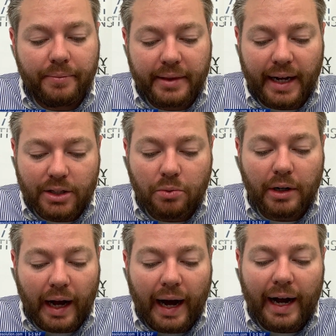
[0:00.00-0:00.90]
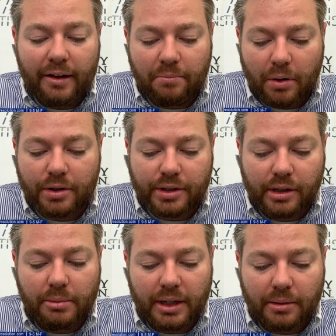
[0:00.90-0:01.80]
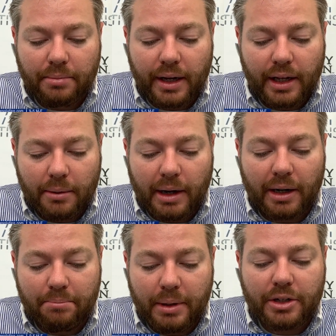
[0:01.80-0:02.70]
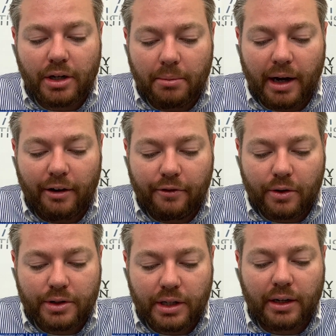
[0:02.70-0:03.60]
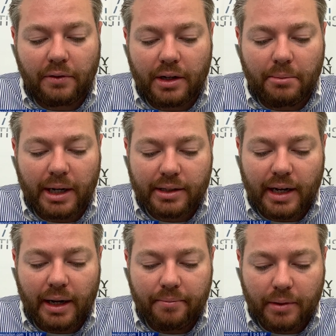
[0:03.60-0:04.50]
That's one I've personally been complaining about and bitching about for a significant amount of time.